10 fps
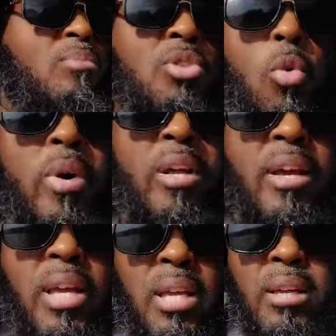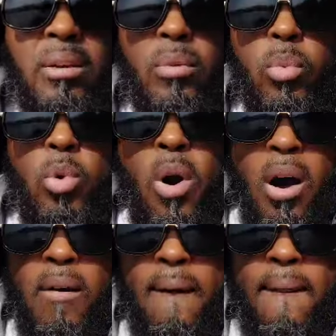So when a
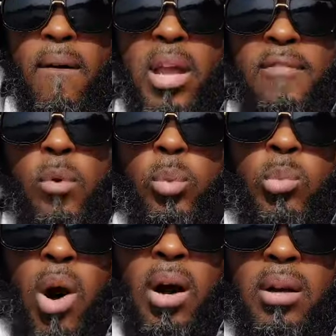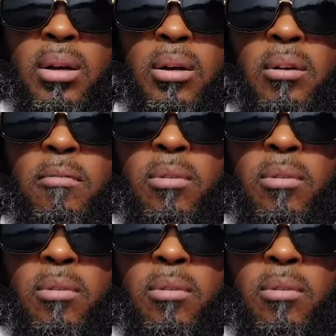Ruach, an evil Ruach,